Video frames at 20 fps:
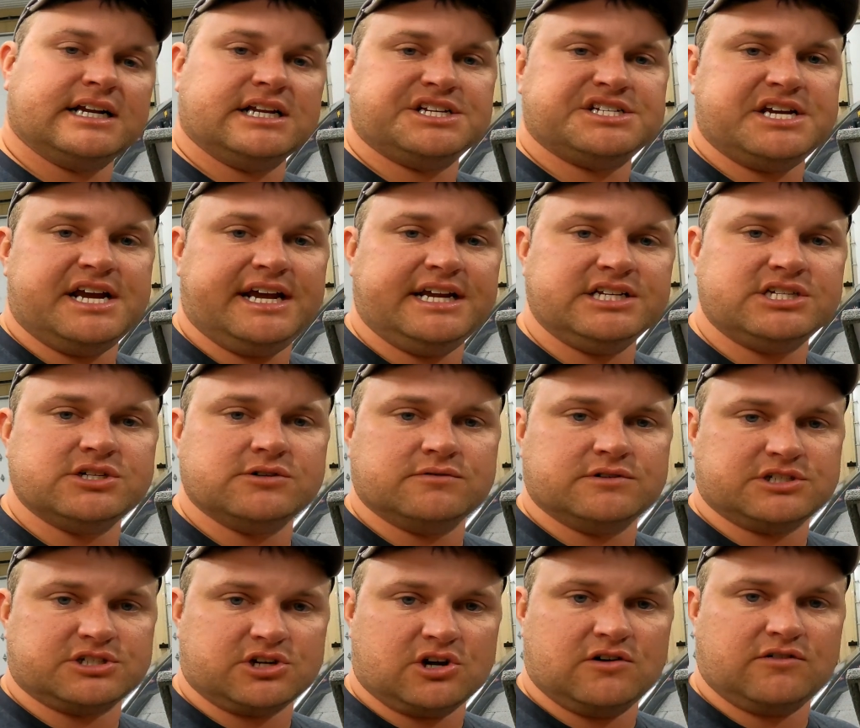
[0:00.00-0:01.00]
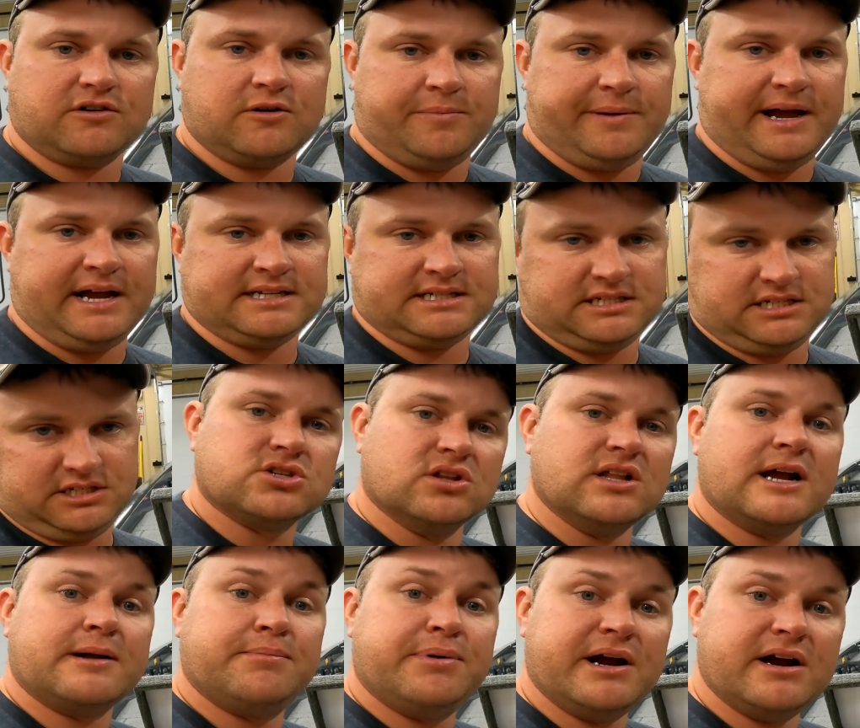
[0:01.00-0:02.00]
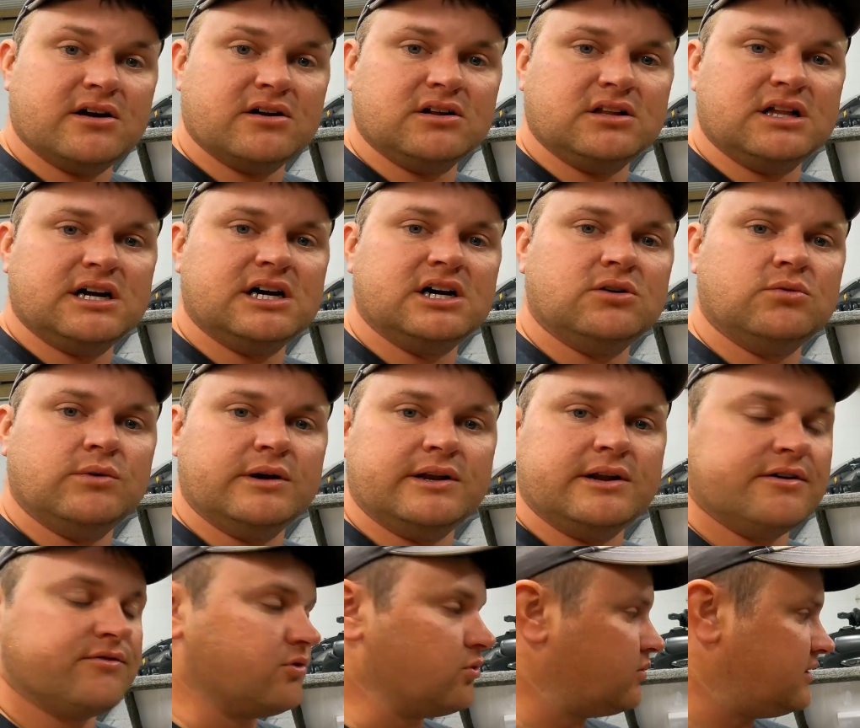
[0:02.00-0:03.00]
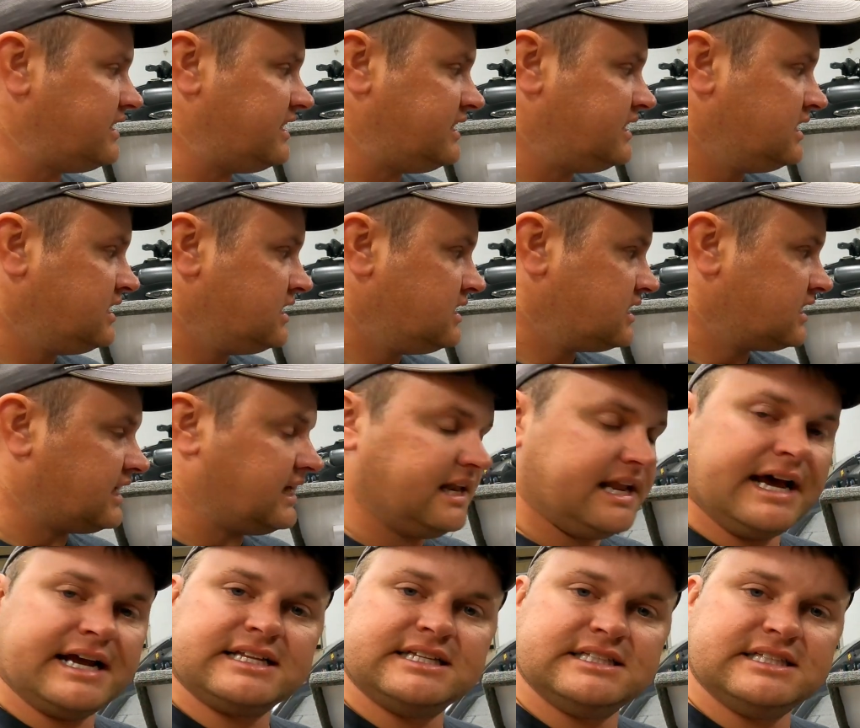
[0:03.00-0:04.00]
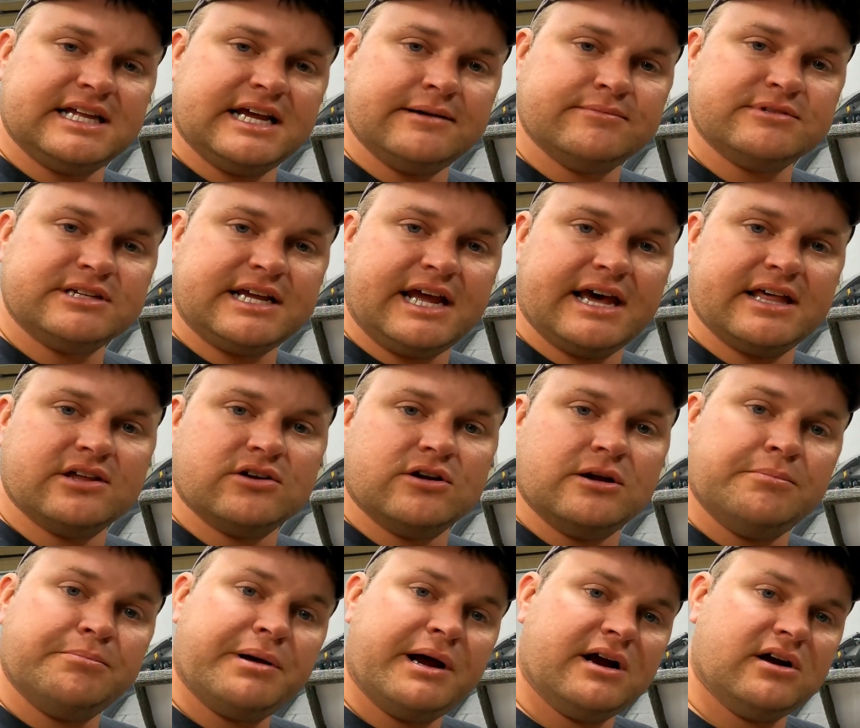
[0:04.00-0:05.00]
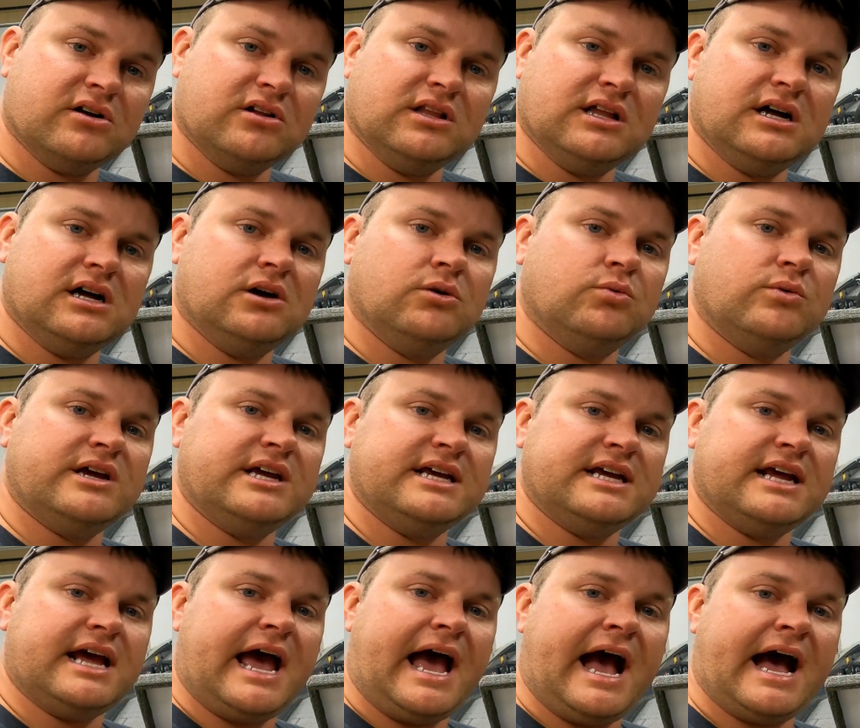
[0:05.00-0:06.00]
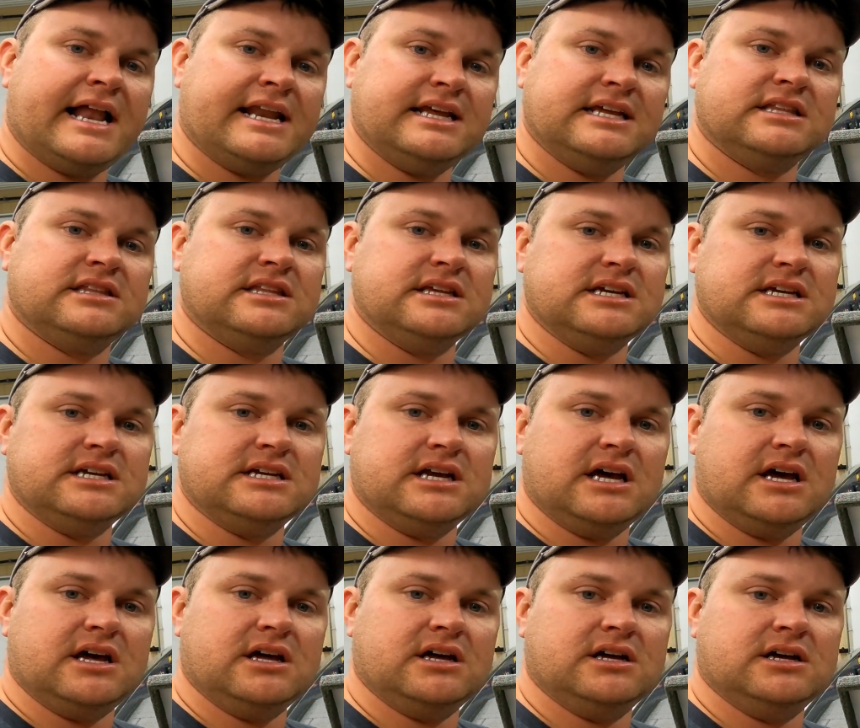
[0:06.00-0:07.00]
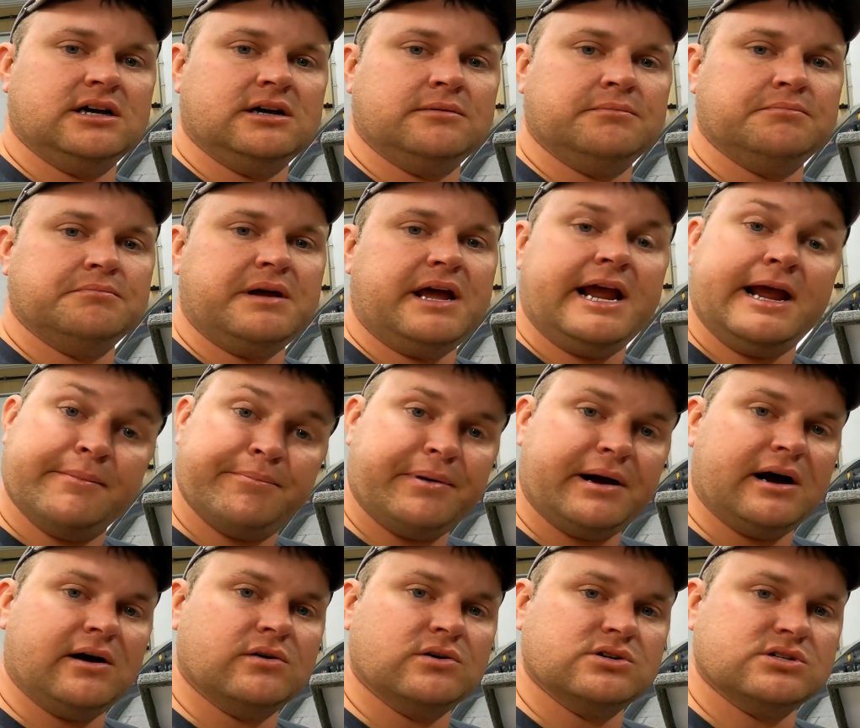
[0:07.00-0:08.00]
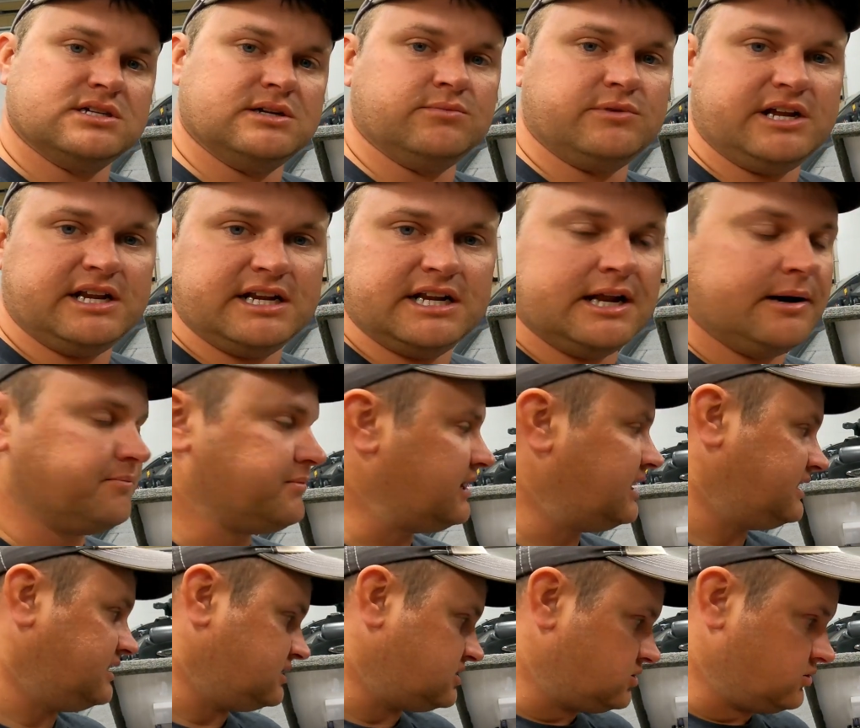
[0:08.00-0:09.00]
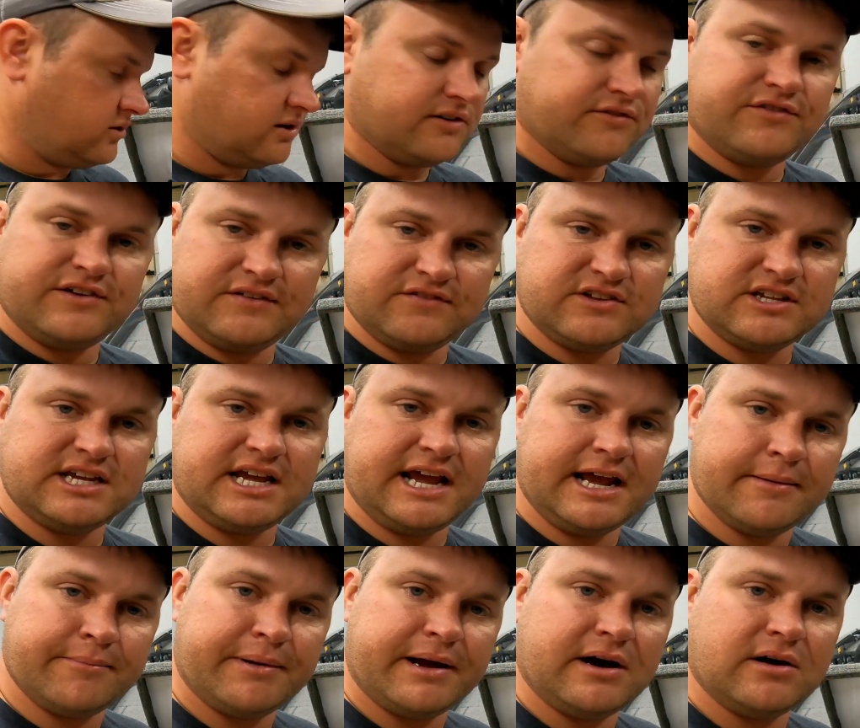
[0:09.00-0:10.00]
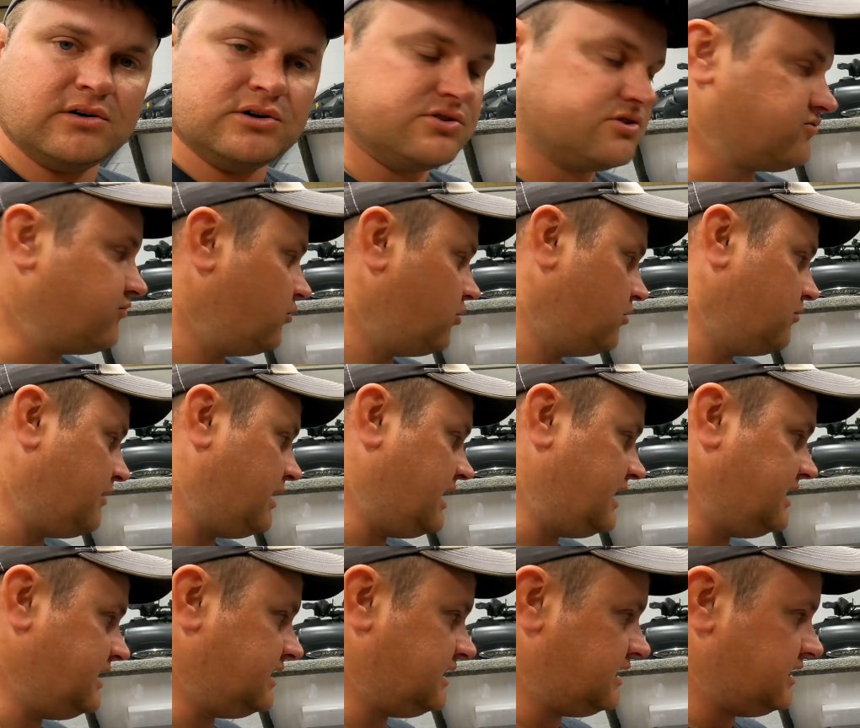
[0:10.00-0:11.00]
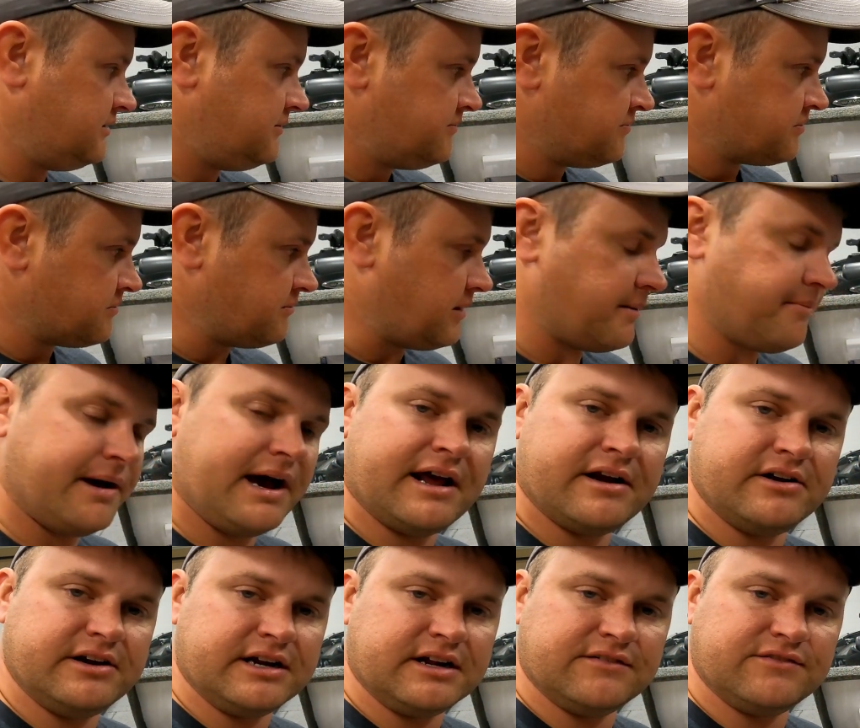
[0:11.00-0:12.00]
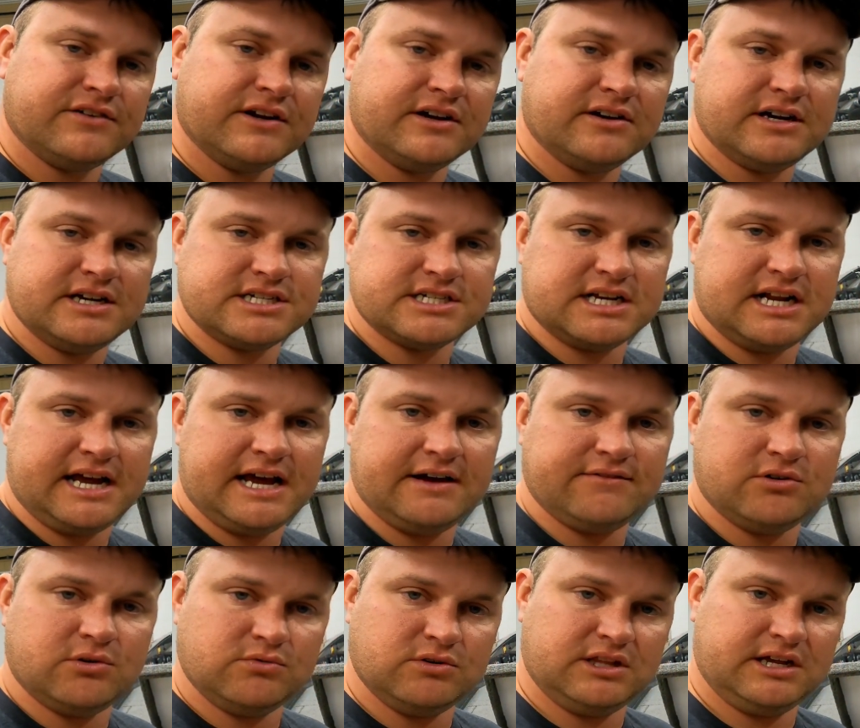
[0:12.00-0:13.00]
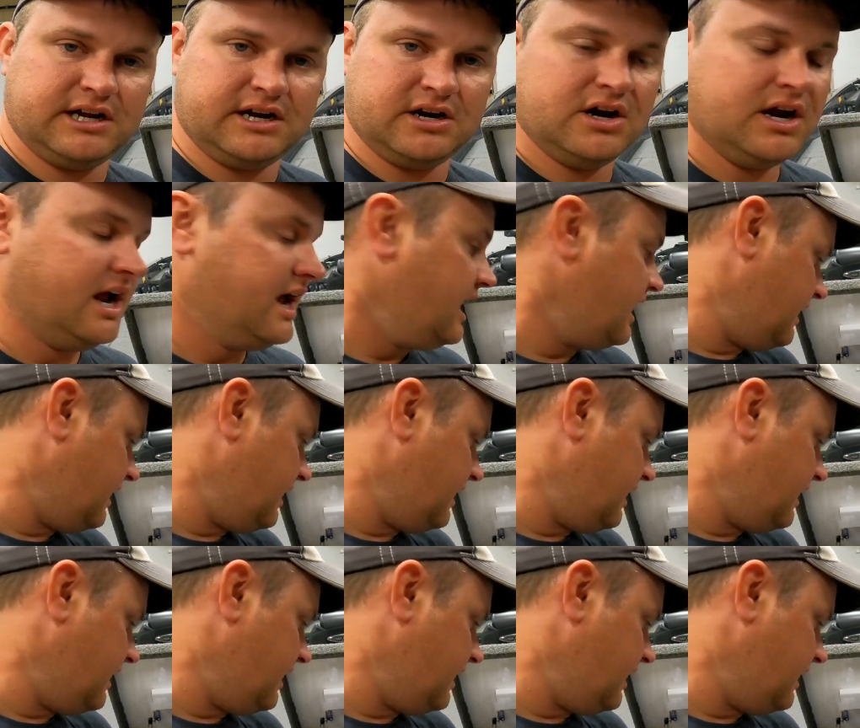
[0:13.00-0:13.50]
going to change your reserve capacity. So like parallel, whenever we connected them together in parallel, we added the amp hours, and we ended up getting 250 amp hours for my battery configuration I have over there.